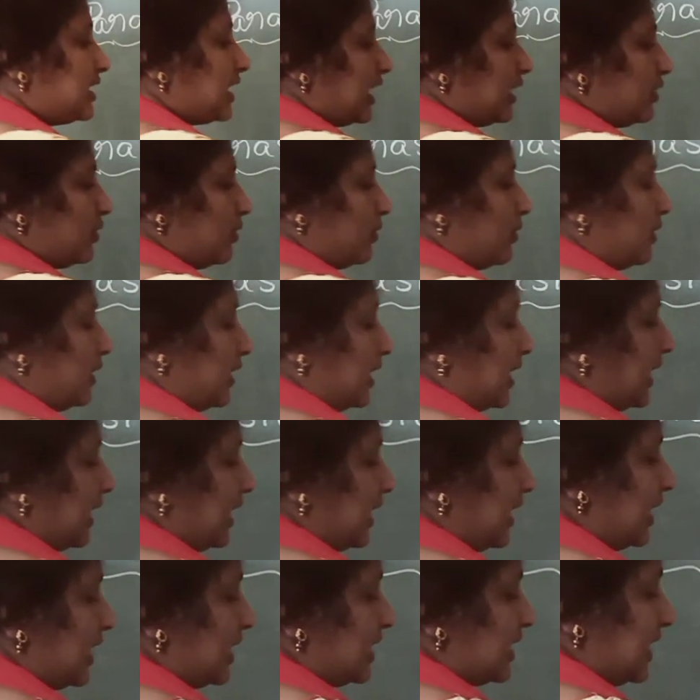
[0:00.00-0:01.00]
I told
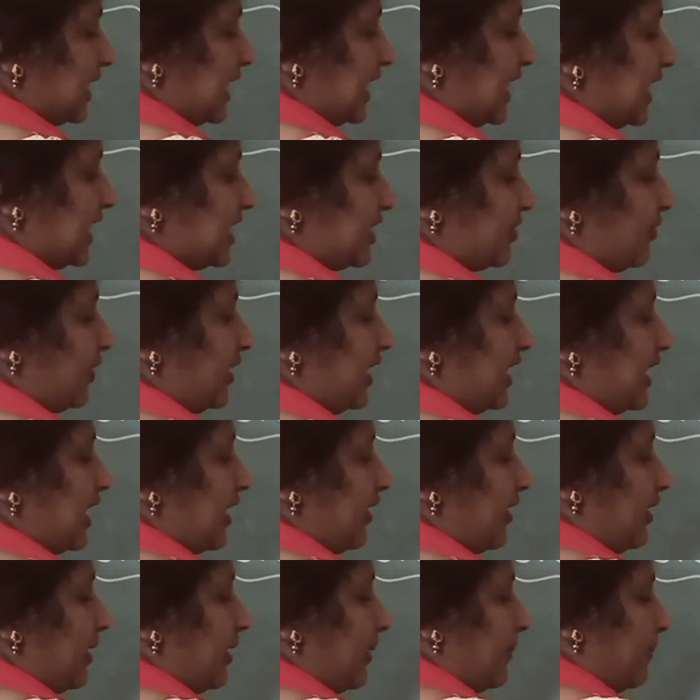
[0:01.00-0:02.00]
that the seeds will
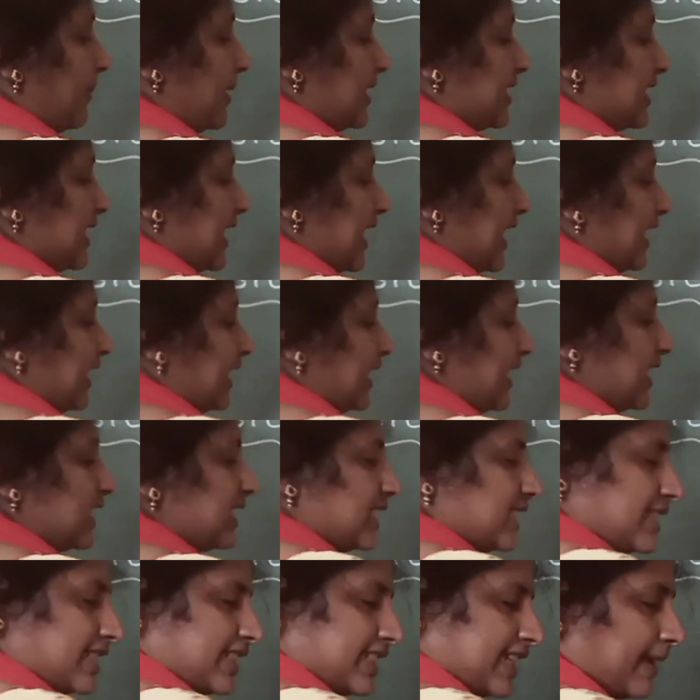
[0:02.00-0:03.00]
develop a slender
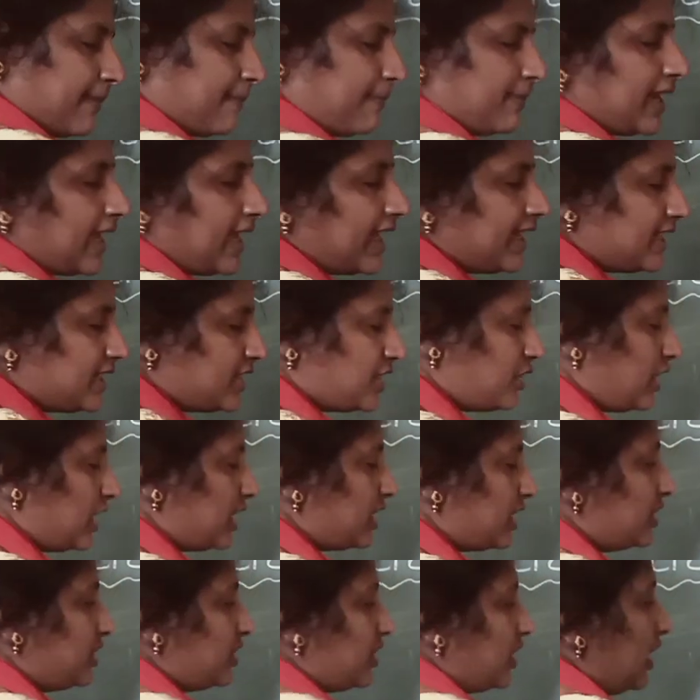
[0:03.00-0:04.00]
stem-like
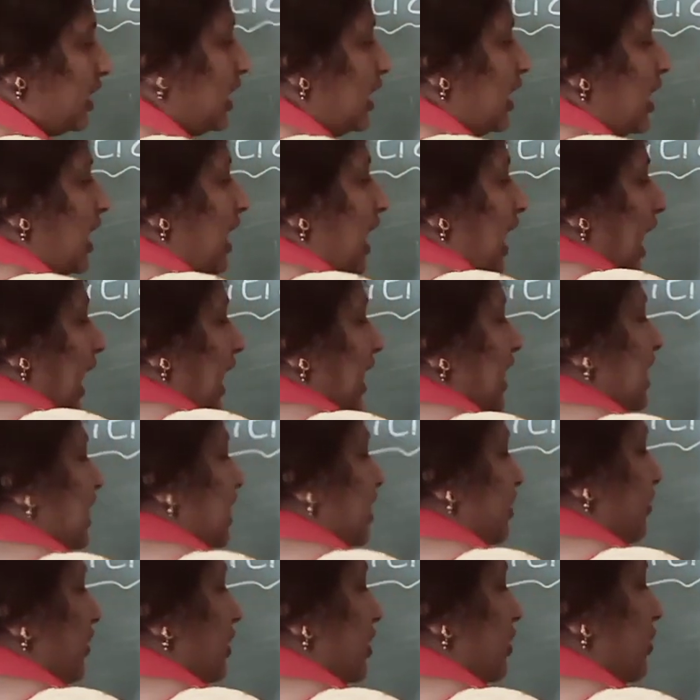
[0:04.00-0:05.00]
structure and it will